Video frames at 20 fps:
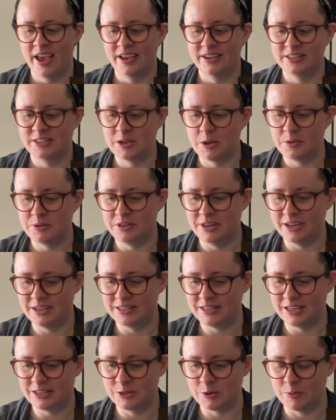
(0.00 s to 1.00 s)
So,
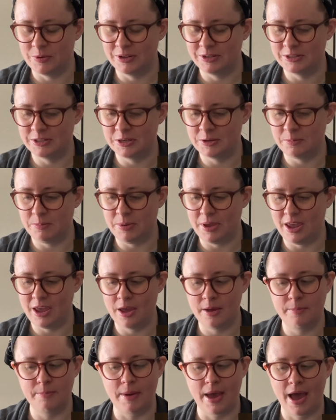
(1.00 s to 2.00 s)
this is going to be
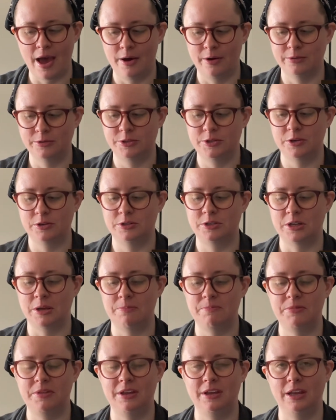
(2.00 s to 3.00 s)
about
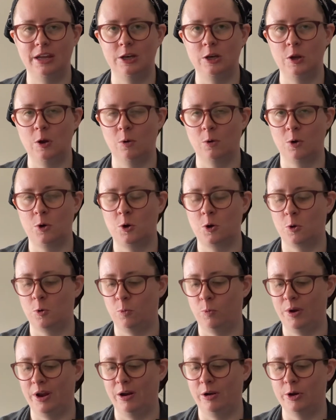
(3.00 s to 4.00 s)
something in your
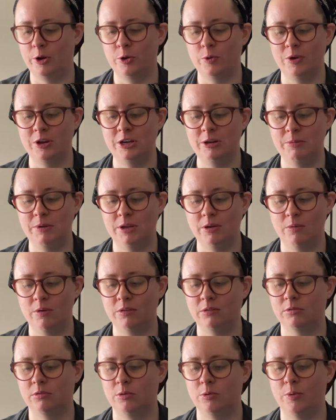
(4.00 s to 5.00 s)
career. You're going to be
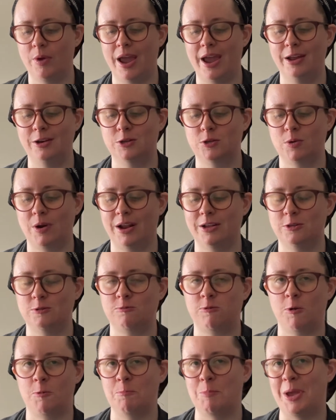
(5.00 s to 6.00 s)
going through a
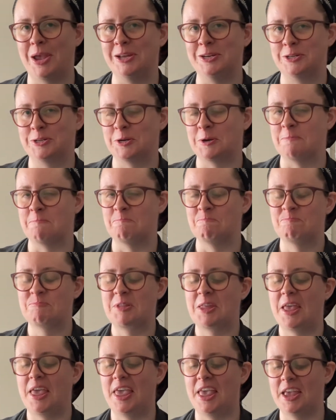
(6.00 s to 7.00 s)
transformation
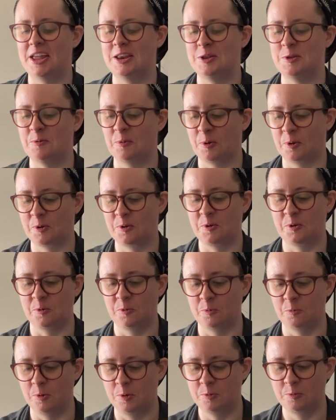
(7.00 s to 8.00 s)
in your
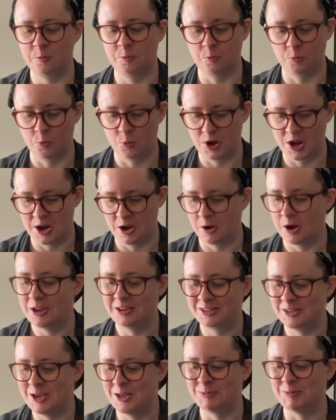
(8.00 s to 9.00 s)
career.
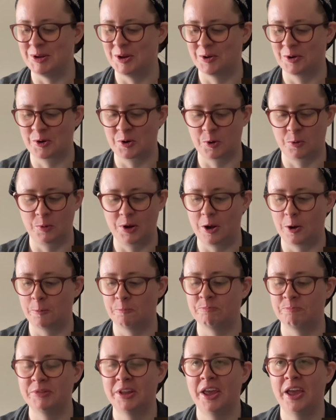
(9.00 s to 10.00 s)
Excuse me, your career.